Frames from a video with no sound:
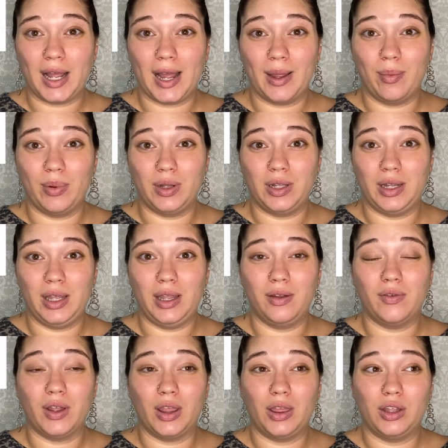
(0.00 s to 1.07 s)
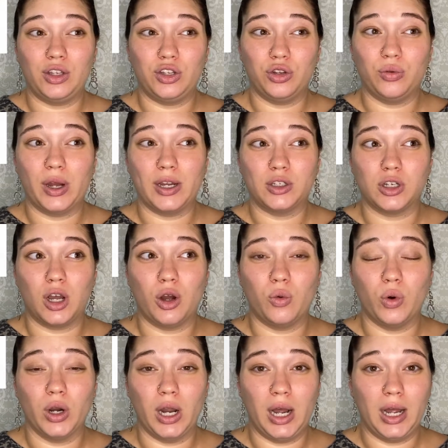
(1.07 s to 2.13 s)
I believe the two I saw
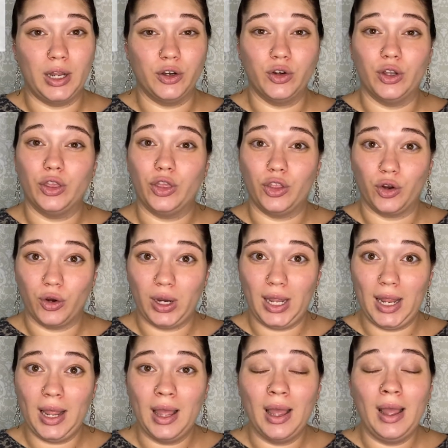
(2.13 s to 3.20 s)
were $130